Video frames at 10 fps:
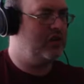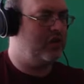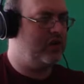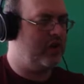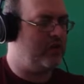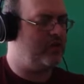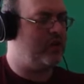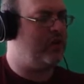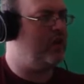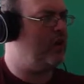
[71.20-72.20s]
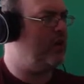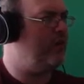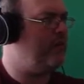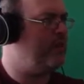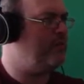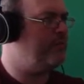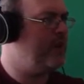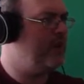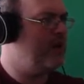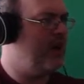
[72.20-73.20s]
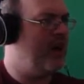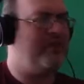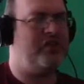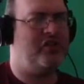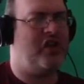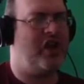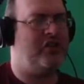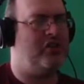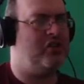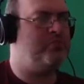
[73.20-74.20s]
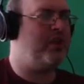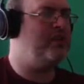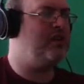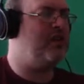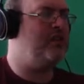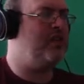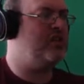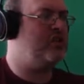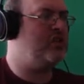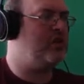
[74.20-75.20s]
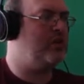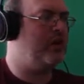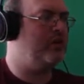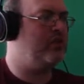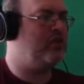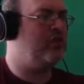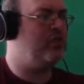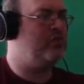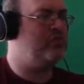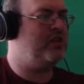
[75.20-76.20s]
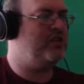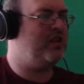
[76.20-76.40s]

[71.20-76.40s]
Okay, what are we going here? F1. After starting to sprint, it takes a short while to reach full speed.